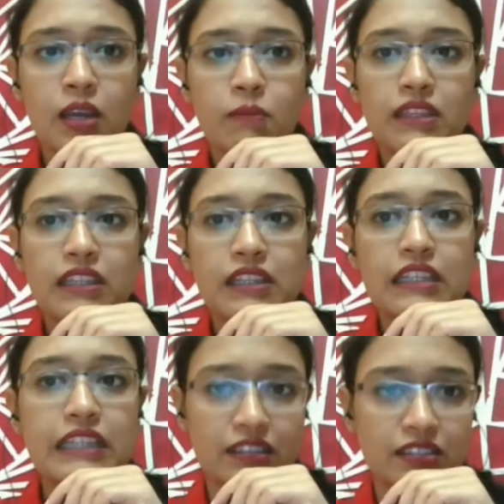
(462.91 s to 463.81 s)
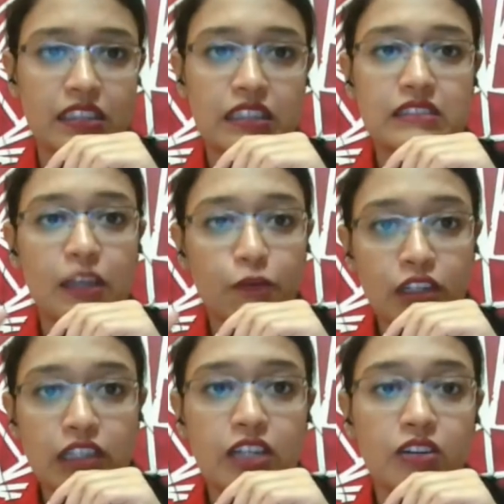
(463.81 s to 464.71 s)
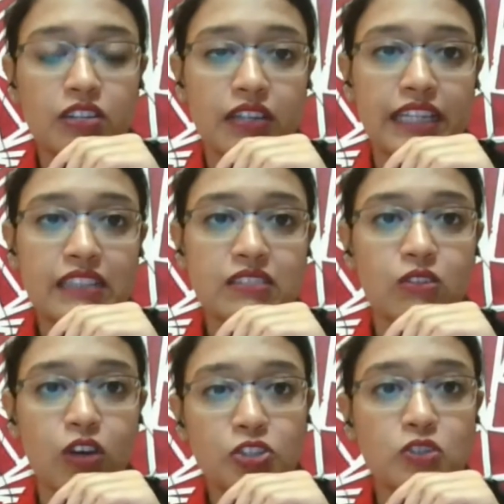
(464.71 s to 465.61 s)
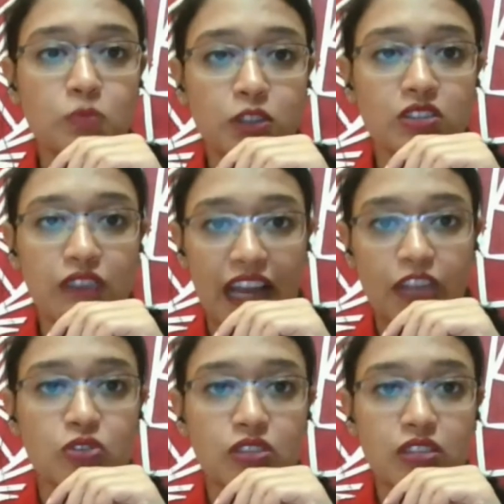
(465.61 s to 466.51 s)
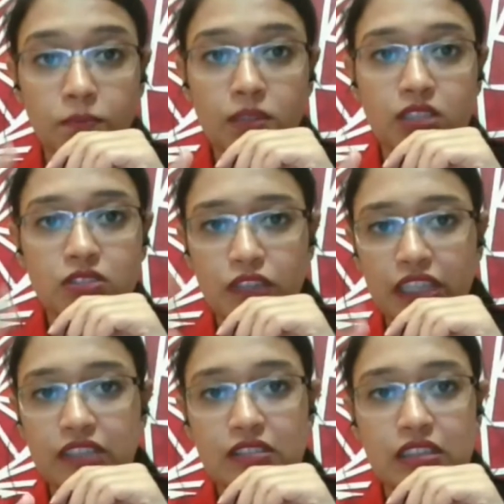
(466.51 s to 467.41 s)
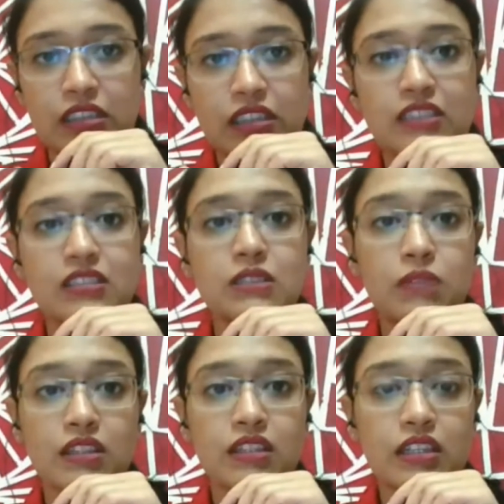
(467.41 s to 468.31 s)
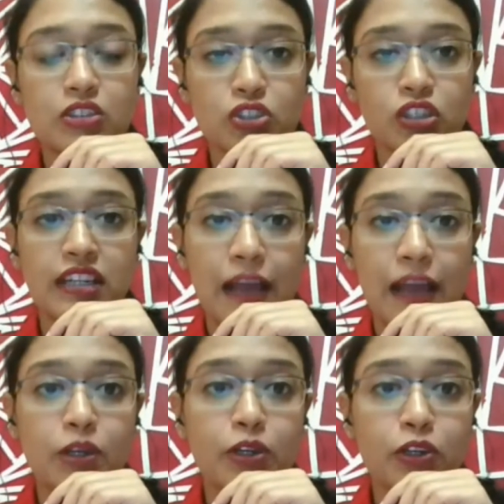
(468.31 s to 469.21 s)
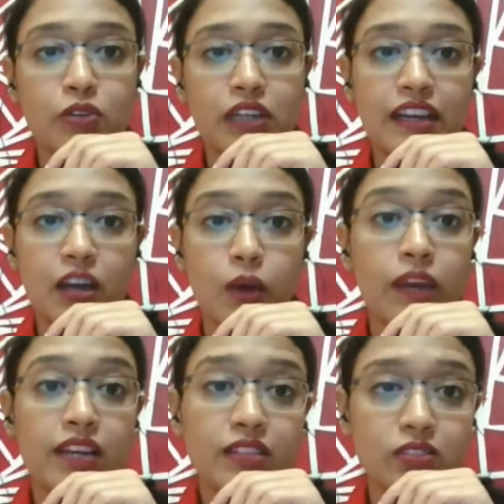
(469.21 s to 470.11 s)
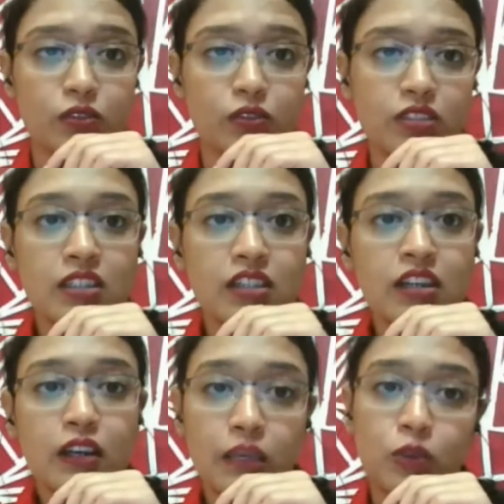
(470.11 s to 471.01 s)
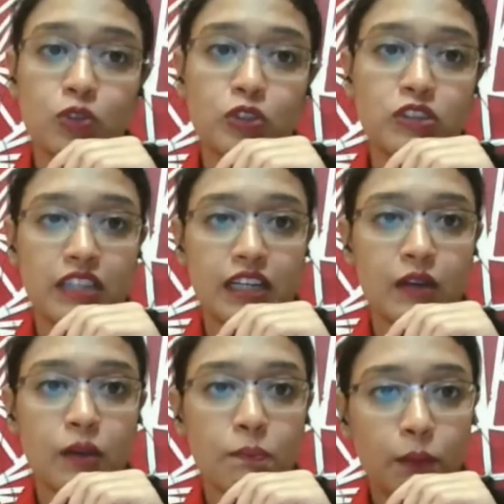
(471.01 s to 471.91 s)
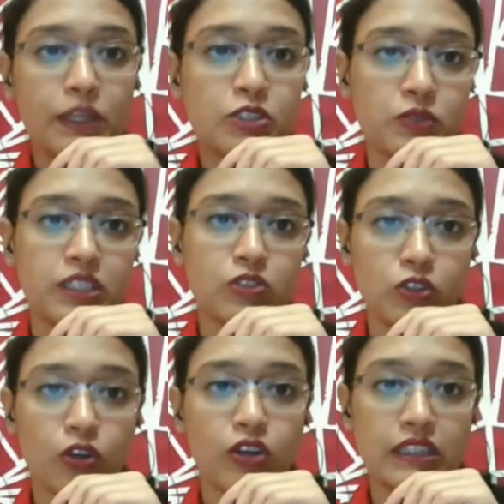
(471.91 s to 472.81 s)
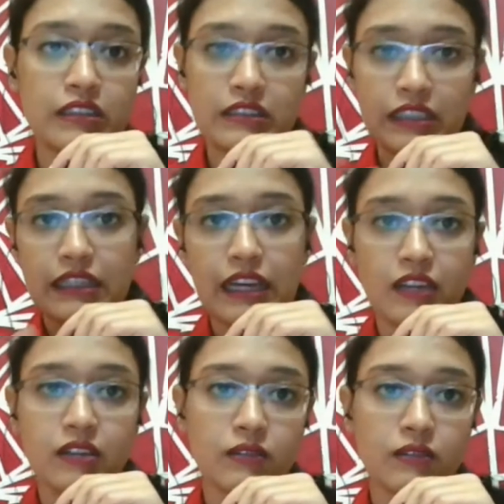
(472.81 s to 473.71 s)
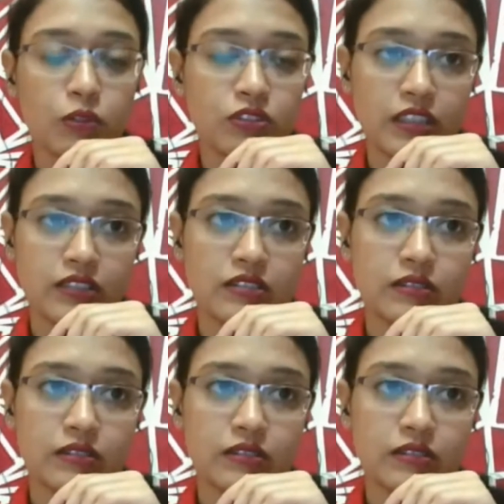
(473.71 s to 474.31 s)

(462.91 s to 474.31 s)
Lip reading: But then yes, it is definitely on the rise, not just because of actual numbers of cases increasing, but the sheer amplitude and awareness of the emotion that perpetuates during this entire process.